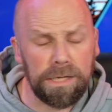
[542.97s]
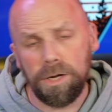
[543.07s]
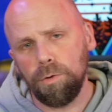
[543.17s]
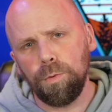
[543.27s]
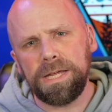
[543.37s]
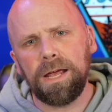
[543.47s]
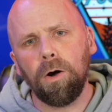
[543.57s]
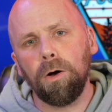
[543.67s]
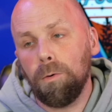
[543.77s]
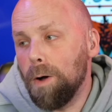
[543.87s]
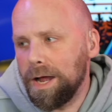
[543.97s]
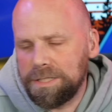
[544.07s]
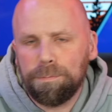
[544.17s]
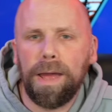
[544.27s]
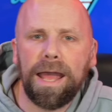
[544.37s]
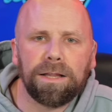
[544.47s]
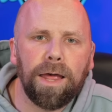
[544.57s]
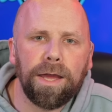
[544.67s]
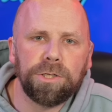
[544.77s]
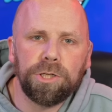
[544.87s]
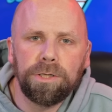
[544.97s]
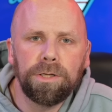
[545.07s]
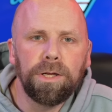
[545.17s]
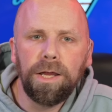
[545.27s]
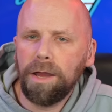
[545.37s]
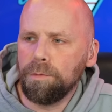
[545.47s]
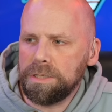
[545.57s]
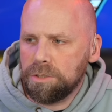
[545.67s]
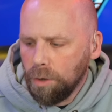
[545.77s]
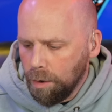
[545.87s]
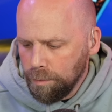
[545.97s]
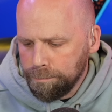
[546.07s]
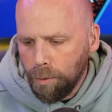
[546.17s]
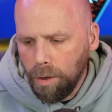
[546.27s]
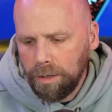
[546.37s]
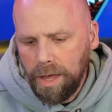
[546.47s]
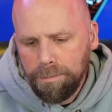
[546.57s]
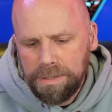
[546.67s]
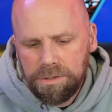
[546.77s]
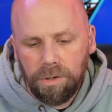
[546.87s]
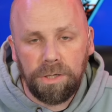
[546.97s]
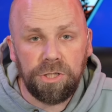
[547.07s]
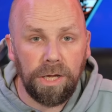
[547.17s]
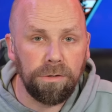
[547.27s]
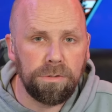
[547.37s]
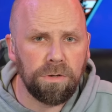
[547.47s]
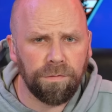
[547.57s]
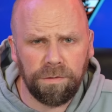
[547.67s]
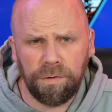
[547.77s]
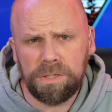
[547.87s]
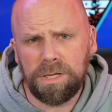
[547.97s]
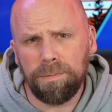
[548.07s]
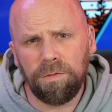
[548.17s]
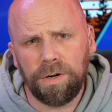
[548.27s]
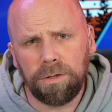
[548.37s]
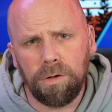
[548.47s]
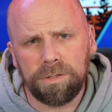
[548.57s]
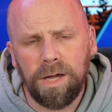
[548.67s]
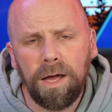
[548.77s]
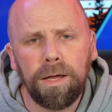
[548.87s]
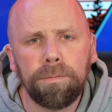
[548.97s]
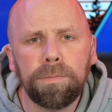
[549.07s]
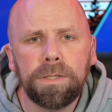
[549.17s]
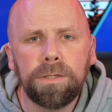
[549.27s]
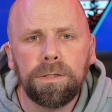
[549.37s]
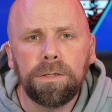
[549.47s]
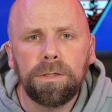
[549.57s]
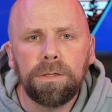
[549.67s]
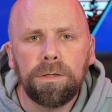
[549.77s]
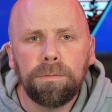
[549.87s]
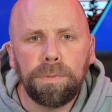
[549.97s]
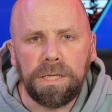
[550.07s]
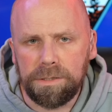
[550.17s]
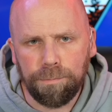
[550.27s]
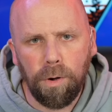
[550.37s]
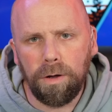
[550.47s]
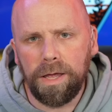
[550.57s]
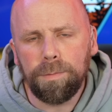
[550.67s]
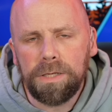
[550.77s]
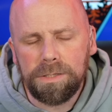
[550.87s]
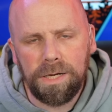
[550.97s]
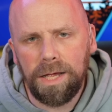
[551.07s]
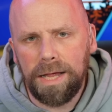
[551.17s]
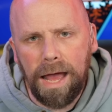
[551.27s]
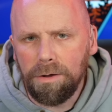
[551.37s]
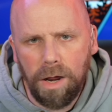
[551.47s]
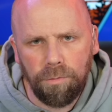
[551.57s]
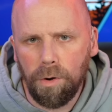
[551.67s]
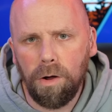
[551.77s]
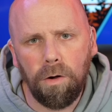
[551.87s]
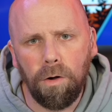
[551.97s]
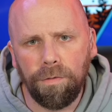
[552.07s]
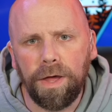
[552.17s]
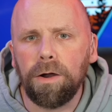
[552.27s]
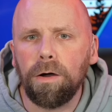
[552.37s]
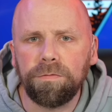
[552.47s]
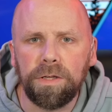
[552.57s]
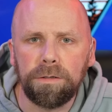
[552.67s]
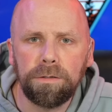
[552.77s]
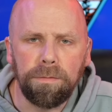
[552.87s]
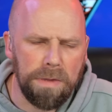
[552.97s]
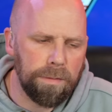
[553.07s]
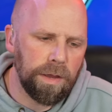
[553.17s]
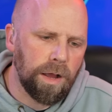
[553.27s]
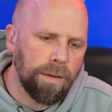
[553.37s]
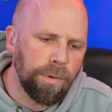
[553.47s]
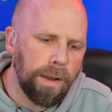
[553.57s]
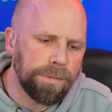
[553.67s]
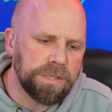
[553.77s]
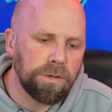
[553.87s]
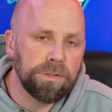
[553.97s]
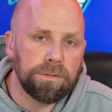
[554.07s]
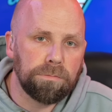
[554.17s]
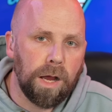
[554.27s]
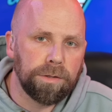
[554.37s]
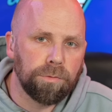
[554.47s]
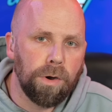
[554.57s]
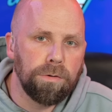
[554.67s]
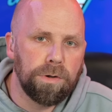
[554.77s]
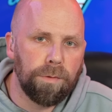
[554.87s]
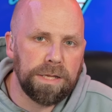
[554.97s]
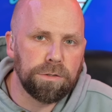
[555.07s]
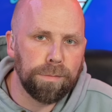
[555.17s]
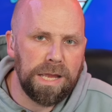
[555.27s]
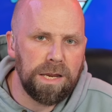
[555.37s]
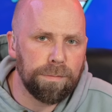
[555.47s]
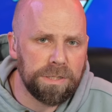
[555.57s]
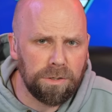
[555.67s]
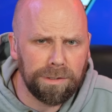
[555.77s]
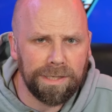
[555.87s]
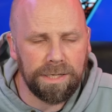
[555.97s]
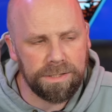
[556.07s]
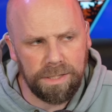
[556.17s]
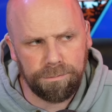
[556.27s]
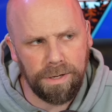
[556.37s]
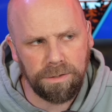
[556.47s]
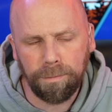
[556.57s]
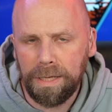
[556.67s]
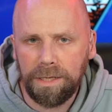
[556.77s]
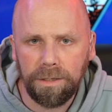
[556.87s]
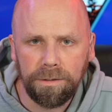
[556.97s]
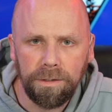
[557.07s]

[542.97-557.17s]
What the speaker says: You know, we all watched Backlash. And we saw when Paul Heyman saw Jey Uso for the first time in a very long time. Because Paul Heyman doesn't hang out on Raw all that often. Maybe a couple episodes on the road to WrestleMania, but certainly not since WrestleMania.